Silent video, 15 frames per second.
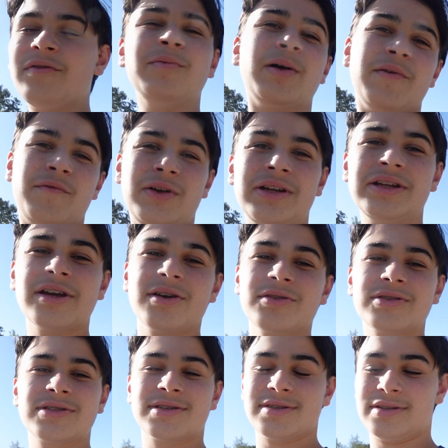of my
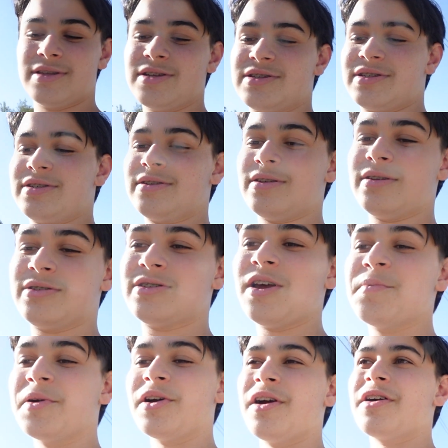videos this
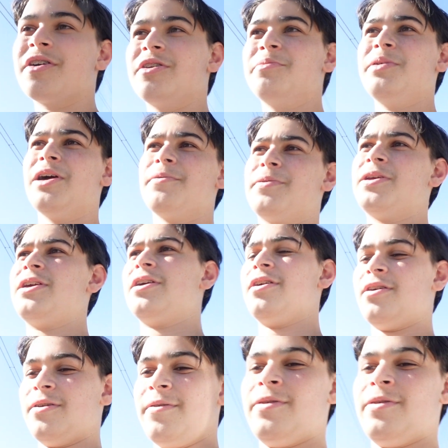summer are gonna be up here,